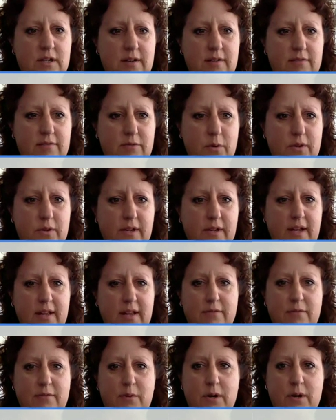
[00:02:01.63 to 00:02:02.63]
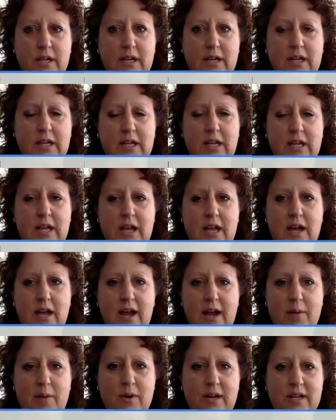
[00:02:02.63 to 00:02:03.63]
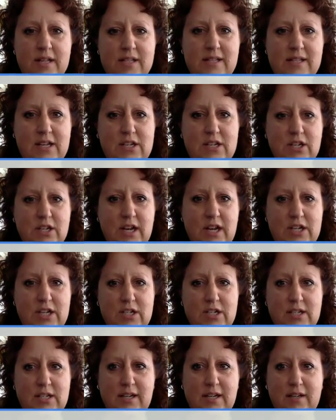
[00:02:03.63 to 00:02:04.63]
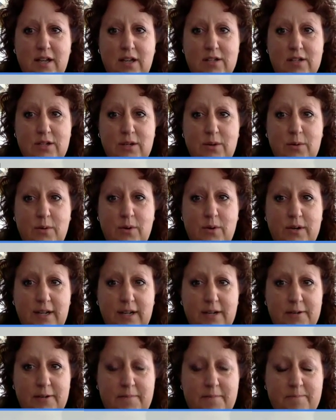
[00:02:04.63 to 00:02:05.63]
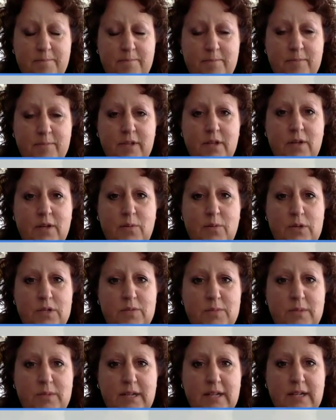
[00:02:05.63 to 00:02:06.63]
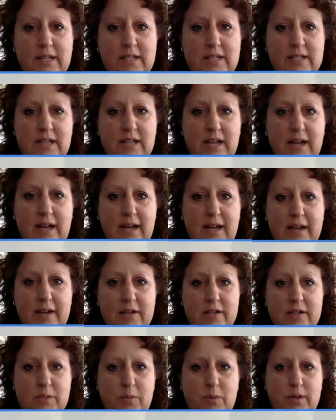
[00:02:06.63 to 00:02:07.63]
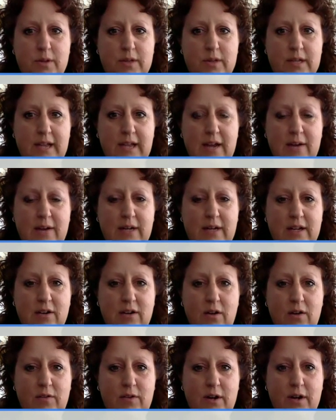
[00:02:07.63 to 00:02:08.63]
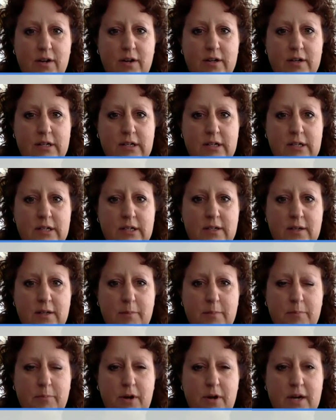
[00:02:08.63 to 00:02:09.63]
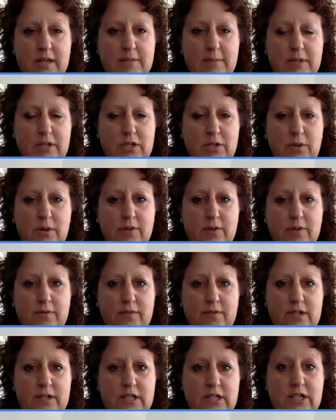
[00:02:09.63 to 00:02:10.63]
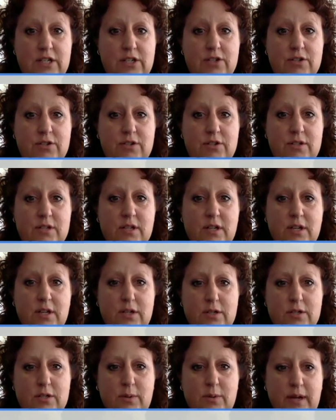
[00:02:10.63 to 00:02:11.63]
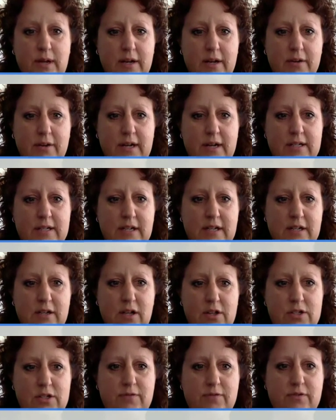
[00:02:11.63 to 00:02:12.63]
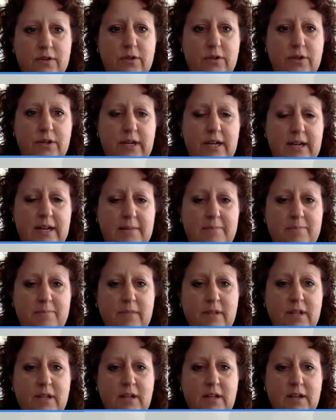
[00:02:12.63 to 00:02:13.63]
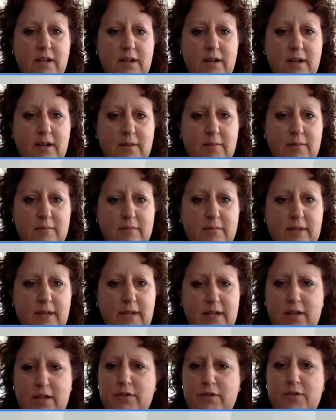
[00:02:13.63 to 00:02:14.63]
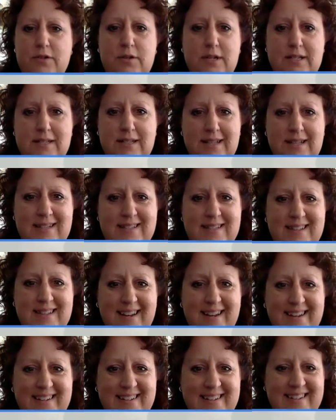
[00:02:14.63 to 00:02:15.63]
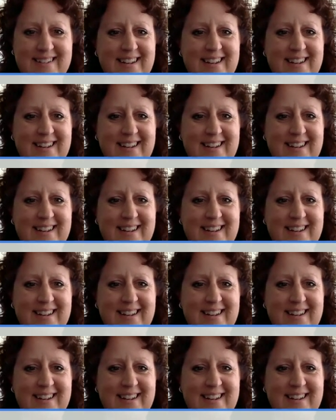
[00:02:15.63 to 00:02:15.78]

of Northern California. I work as the Education Technology Coordinator, which means I support the county and all of our approximately 250 teachers to integrate technology for learning and other duties as assigned,